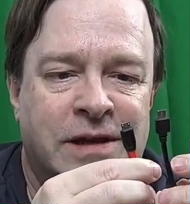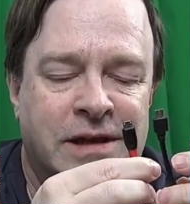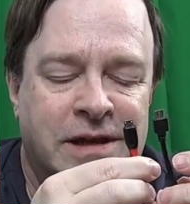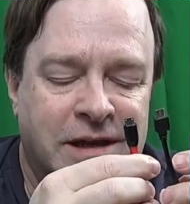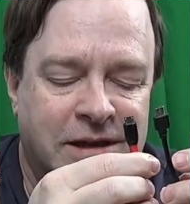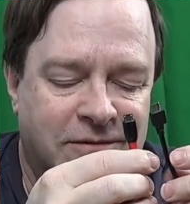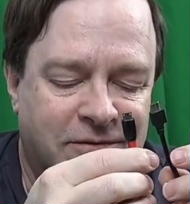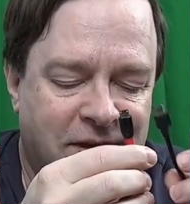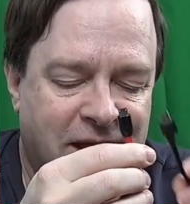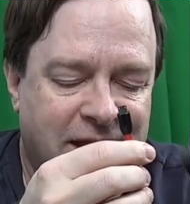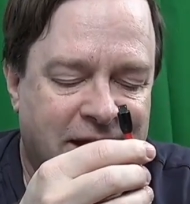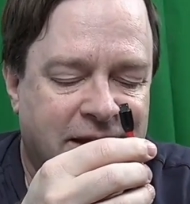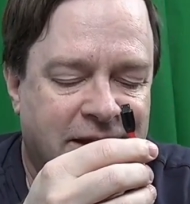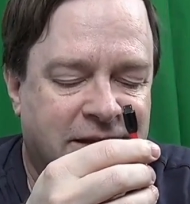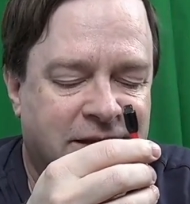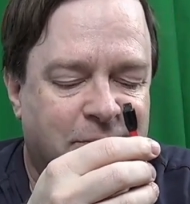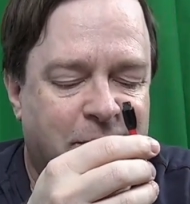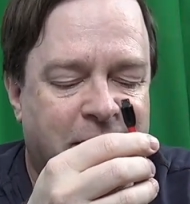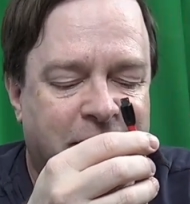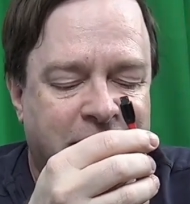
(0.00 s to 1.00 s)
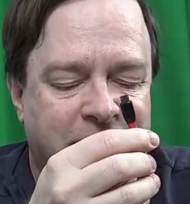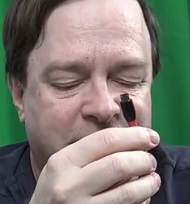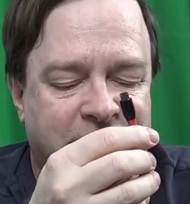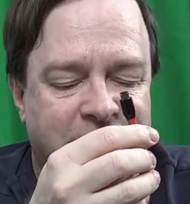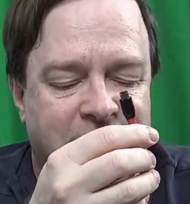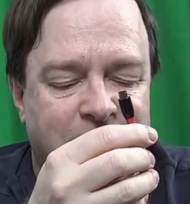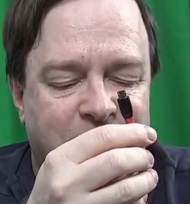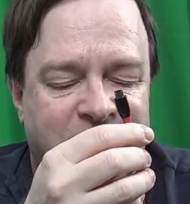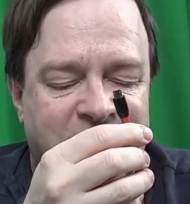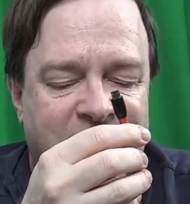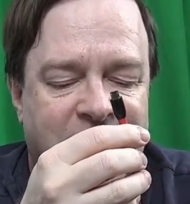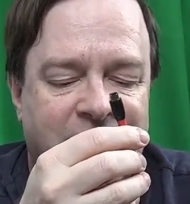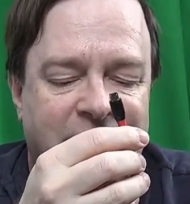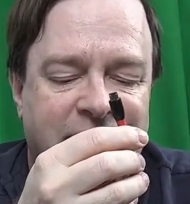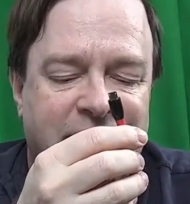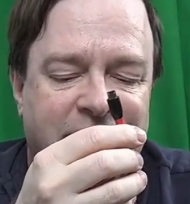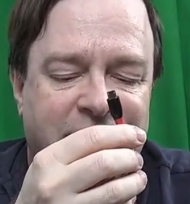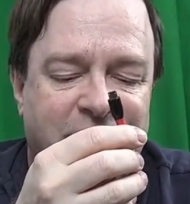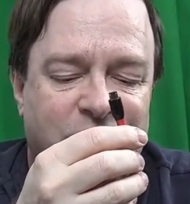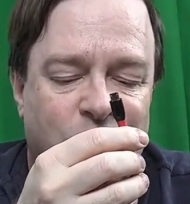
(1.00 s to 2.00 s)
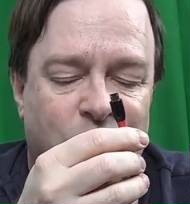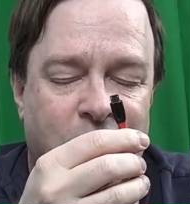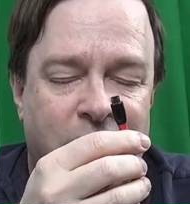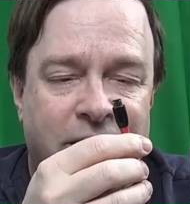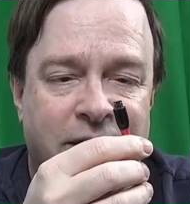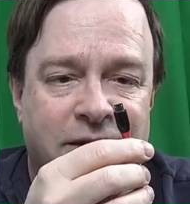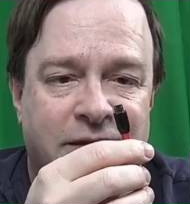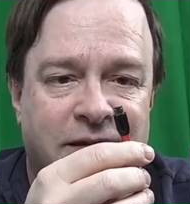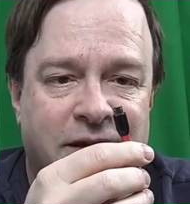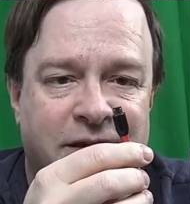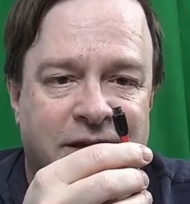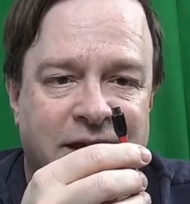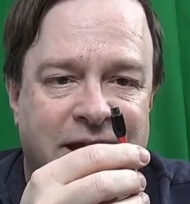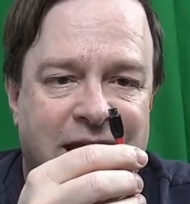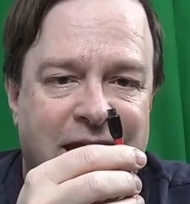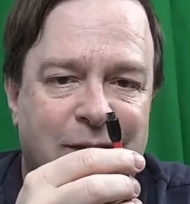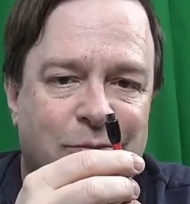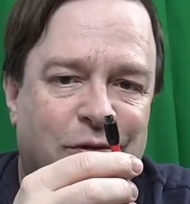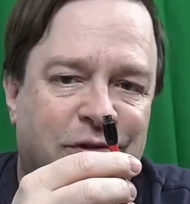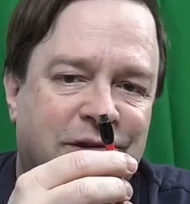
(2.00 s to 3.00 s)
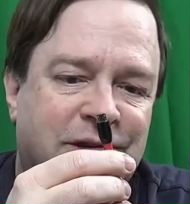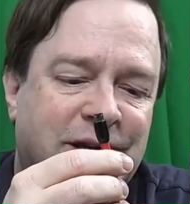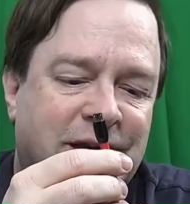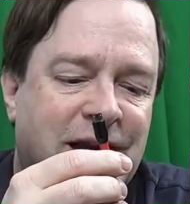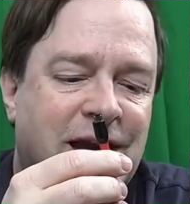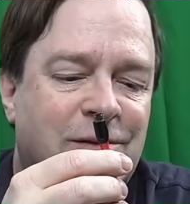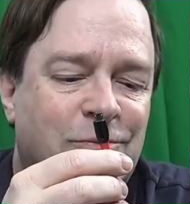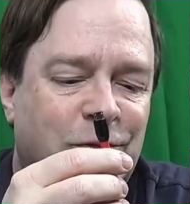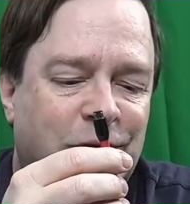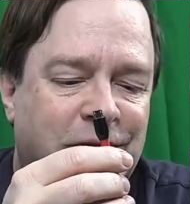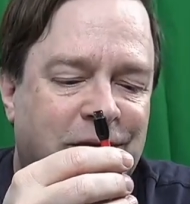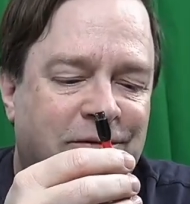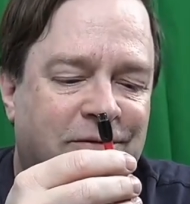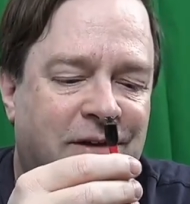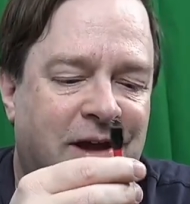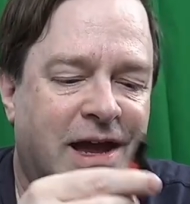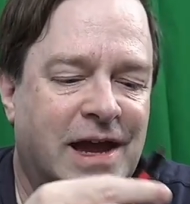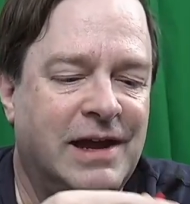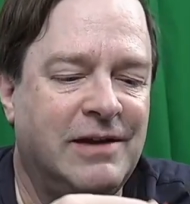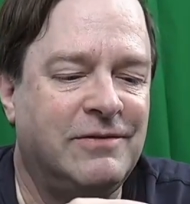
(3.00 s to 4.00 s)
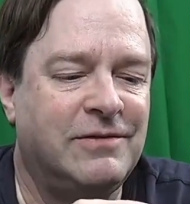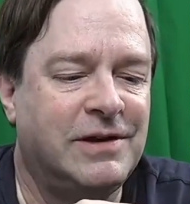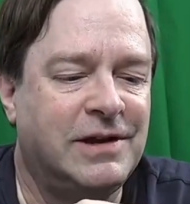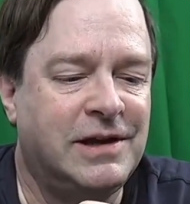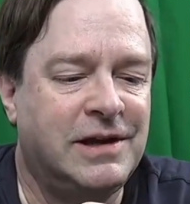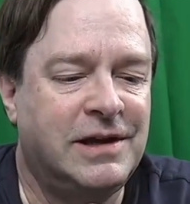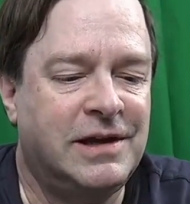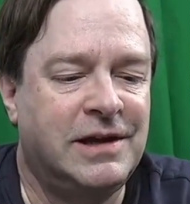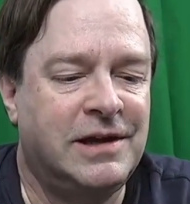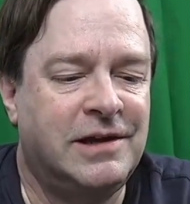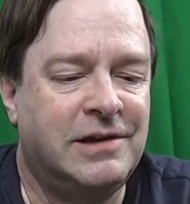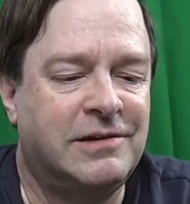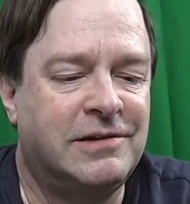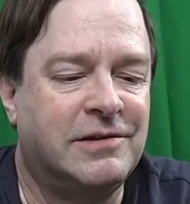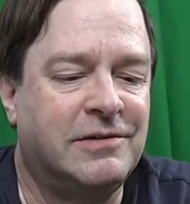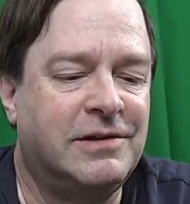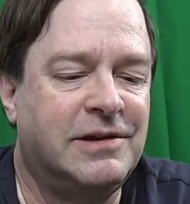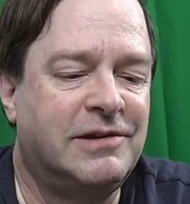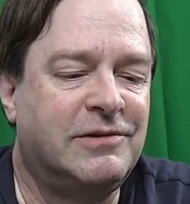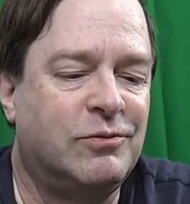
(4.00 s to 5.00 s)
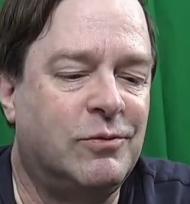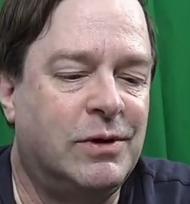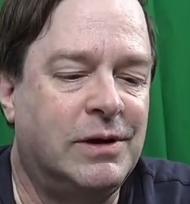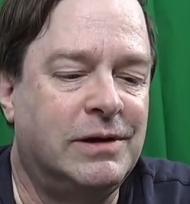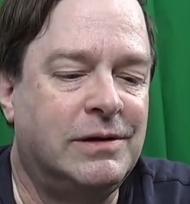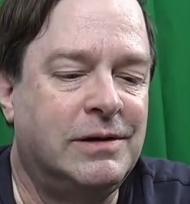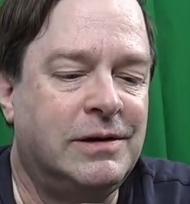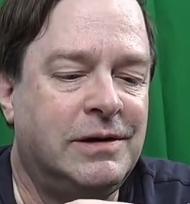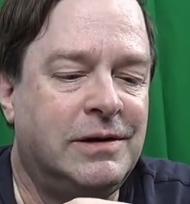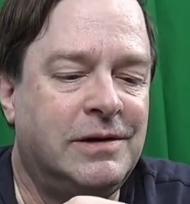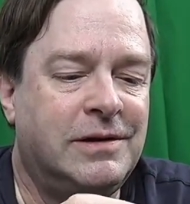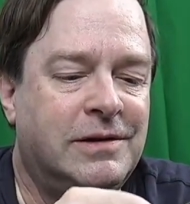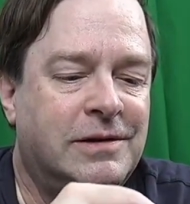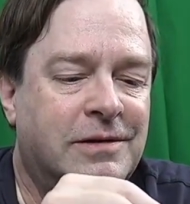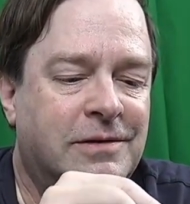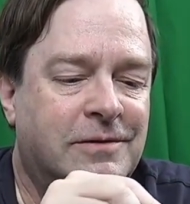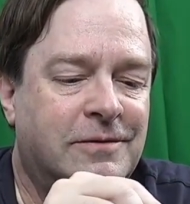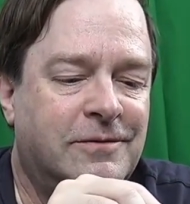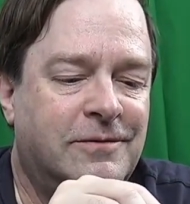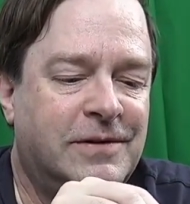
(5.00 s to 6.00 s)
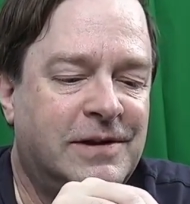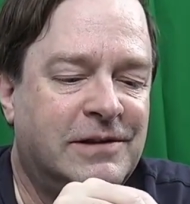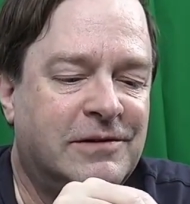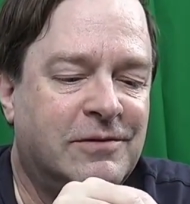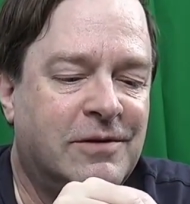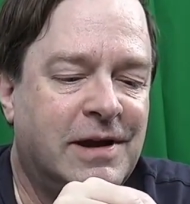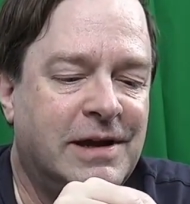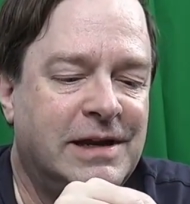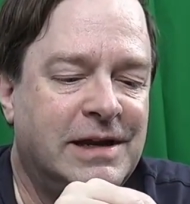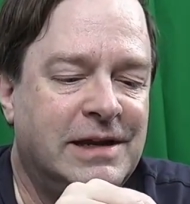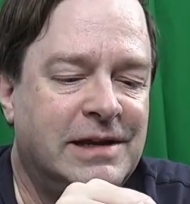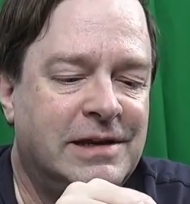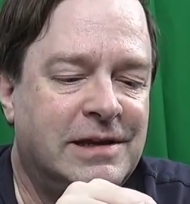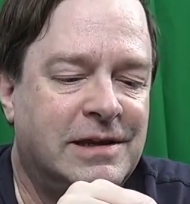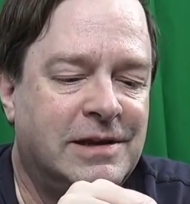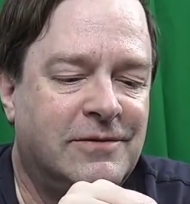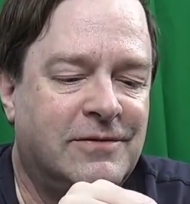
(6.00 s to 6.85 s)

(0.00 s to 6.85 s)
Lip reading: In fact, it's about the same size as the ones on the cables that come with the Vive. So this one fits right into the